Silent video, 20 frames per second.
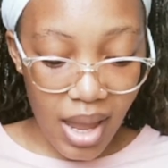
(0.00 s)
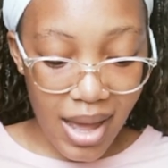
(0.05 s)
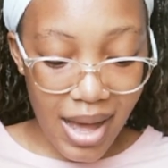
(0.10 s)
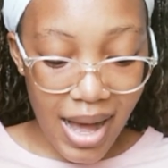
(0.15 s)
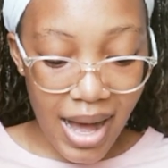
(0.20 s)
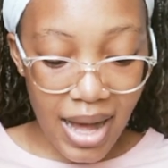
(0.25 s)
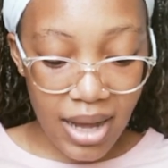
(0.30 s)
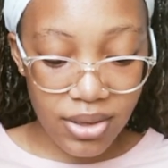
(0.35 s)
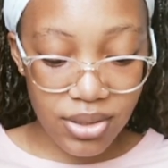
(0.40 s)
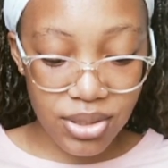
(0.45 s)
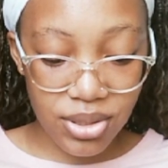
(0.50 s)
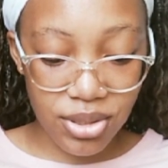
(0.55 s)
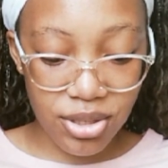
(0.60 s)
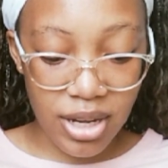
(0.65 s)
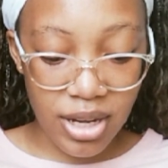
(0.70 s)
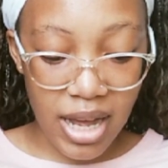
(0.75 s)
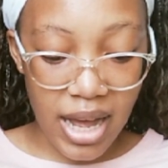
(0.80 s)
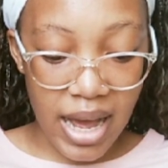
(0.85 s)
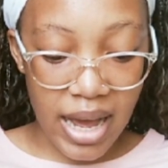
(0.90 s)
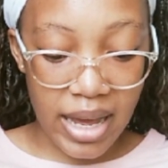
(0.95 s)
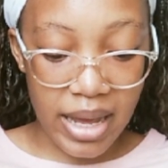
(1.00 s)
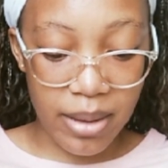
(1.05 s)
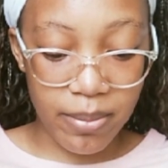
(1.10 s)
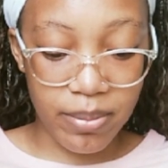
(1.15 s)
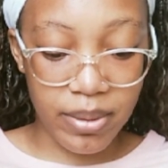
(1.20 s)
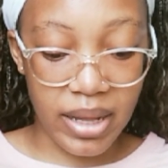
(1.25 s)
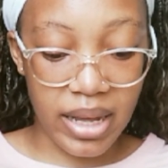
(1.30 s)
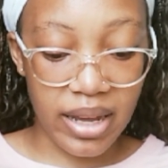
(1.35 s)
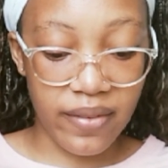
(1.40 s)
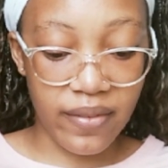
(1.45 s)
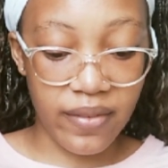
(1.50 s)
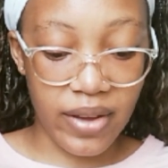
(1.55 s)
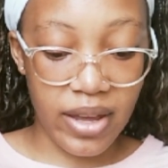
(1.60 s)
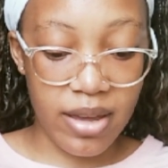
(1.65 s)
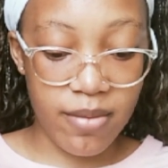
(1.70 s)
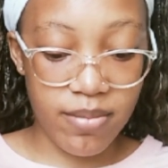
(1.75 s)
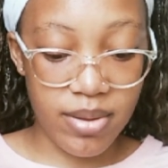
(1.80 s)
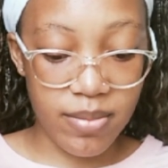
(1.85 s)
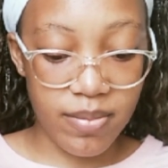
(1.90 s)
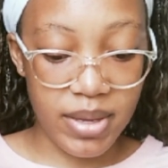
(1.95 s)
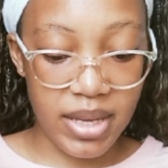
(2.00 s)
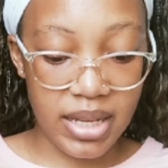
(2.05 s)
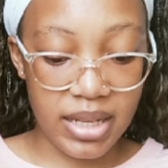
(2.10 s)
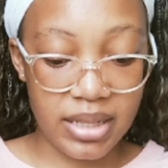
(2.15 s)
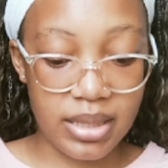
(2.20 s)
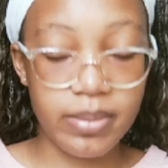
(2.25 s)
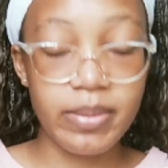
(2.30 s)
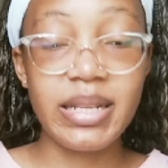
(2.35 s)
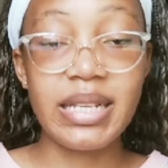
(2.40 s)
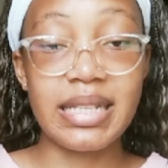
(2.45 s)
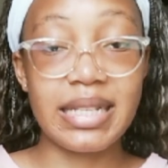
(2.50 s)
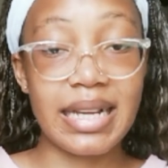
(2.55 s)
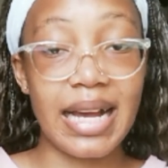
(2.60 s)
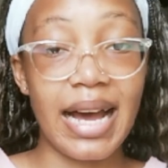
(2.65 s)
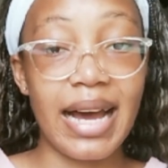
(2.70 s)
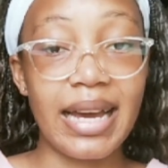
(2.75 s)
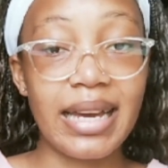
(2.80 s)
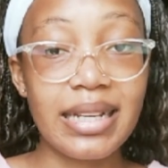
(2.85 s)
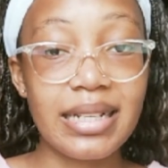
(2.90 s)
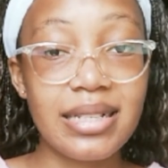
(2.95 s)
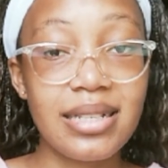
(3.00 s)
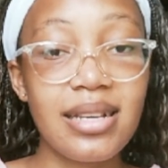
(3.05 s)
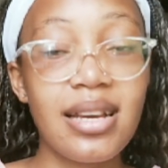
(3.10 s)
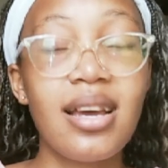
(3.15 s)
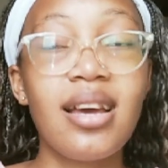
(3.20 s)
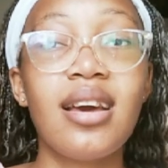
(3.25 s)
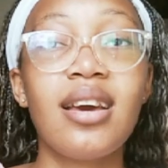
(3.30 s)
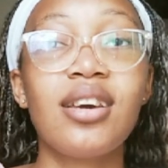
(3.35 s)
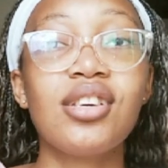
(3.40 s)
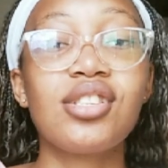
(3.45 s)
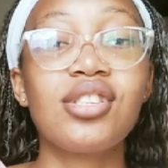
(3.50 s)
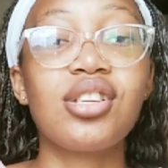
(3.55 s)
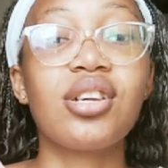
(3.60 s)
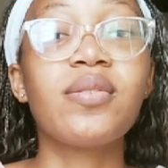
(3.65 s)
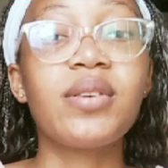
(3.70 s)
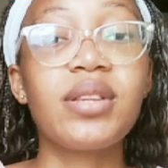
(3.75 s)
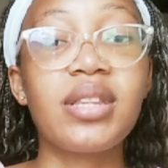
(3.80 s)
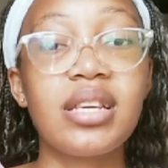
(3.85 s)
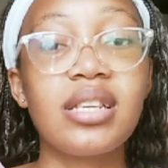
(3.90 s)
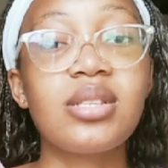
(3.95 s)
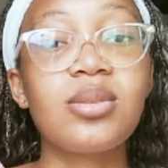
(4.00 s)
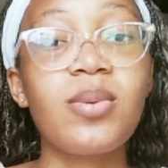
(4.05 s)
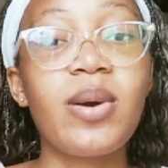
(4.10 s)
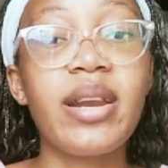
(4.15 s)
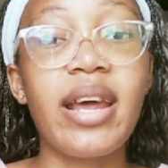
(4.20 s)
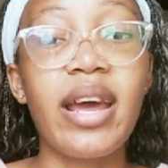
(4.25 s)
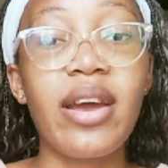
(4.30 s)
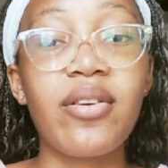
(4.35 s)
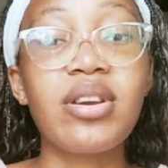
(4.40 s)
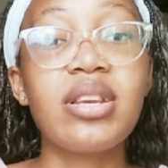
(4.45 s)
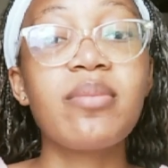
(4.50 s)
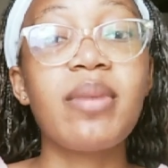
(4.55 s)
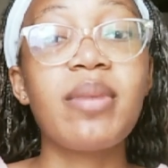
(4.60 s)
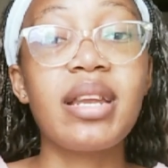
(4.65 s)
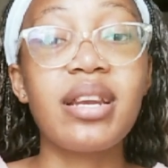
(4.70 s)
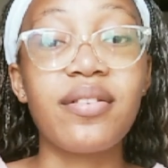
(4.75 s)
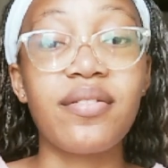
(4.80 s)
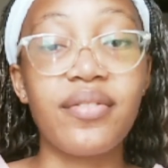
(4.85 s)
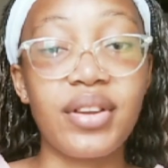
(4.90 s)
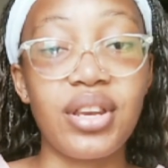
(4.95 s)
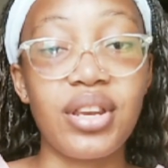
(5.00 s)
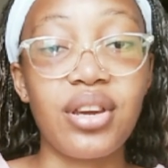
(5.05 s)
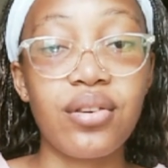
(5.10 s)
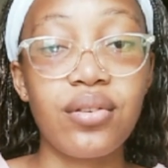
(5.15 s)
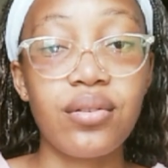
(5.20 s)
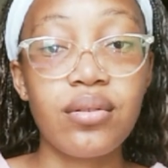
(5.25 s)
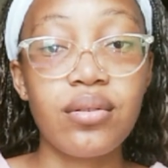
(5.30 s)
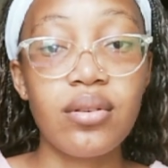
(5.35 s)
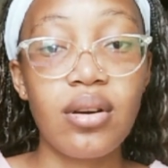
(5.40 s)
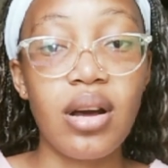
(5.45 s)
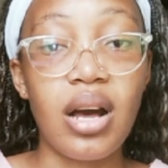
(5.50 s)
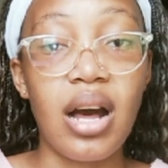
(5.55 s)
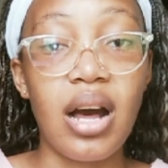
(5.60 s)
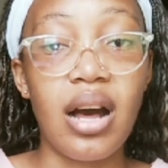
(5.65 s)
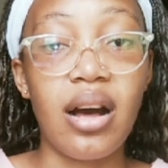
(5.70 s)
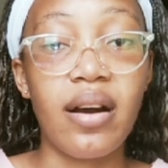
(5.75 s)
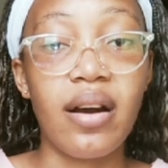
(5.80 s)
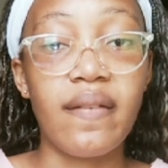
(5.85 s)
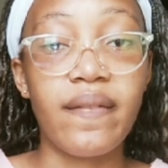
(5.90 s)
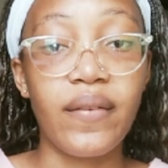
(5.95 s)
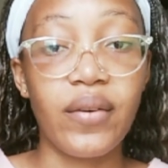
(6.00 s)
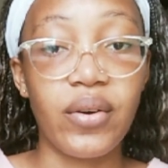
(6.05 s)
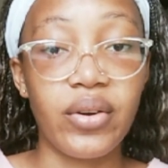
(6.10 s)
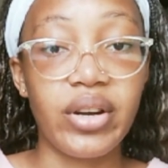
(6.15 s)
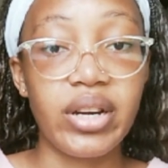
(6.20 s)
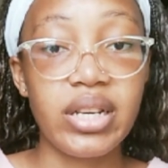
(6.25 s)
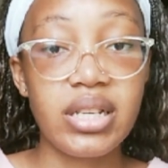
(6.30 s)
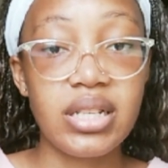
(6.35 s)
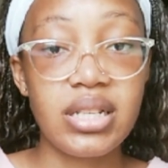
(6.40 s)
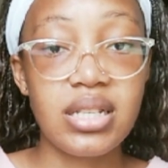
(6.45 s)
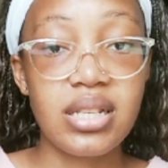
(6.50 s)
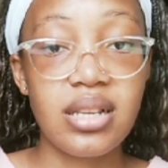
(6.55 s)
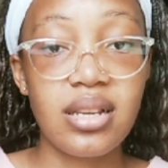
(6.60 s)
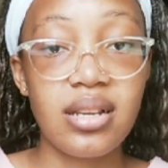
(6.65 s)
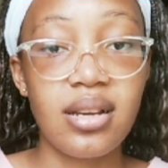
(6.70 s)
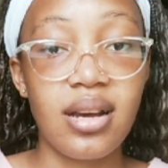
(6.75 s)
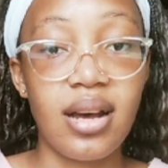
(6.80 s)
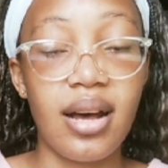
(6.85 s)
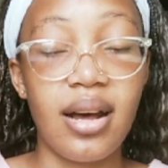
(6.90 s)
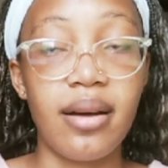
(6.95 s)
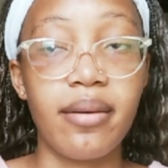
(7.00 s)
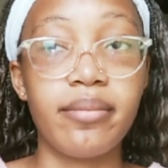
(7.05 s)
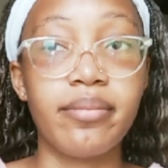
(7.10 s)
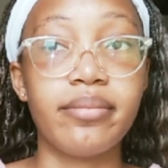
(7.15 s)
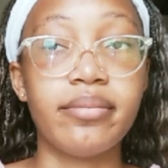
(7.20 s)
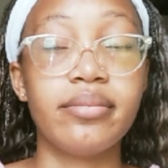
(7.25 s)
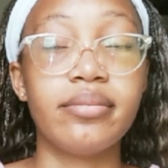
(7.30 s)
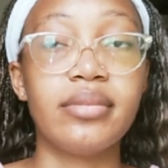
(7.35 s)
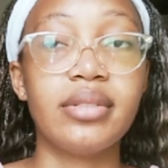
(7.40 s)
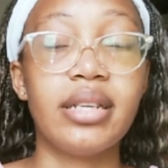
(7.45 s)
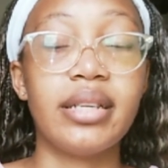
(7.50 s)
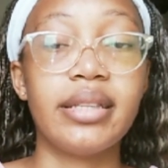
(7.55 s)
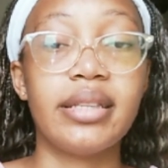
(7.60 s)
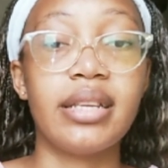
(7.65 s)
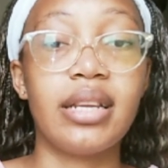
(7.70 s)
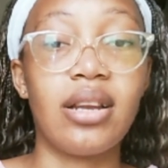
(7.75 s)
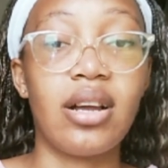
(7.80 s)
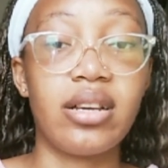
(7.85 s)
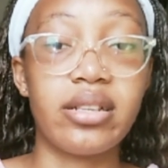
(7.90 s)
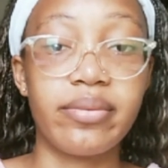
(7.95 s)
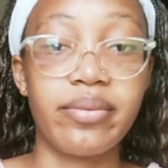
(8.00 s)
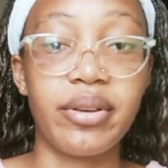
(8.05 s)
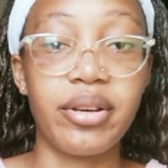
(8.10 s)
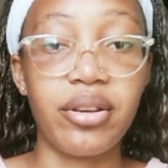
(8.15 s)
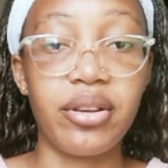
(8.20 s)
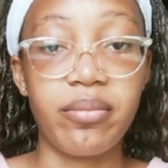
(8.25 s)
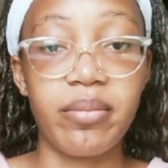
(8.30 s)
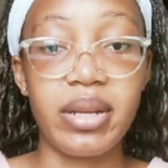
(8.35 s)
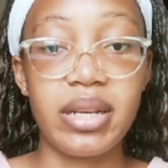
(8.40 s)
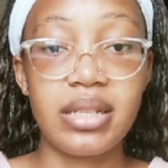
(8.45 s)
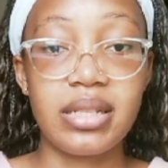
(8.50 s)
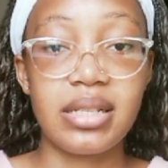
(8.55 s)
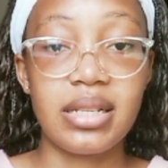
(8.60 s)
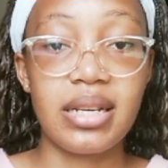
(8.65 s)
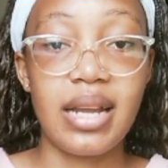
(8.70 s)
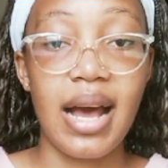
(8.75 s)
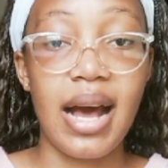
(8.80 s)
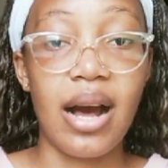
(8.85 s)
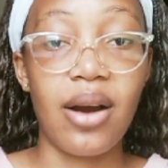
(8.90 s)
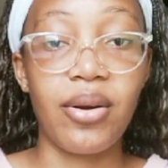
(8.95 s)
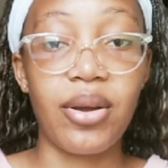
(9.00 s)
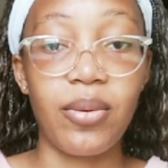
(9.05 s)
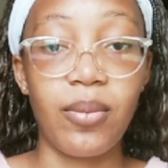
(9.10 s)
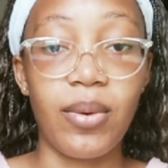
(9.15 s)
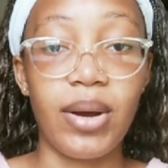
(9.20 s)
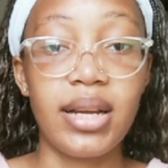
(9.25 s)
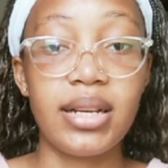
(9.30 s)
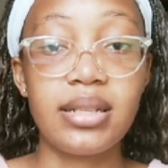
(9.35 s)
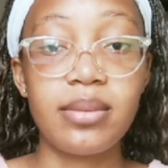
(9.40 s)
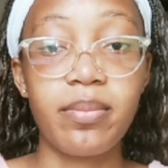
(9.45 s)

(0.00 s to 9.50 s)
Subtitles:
How do I apply for MBBS? Please guide. So for this one, I already made a video for it. The last video, Medicine, How and What,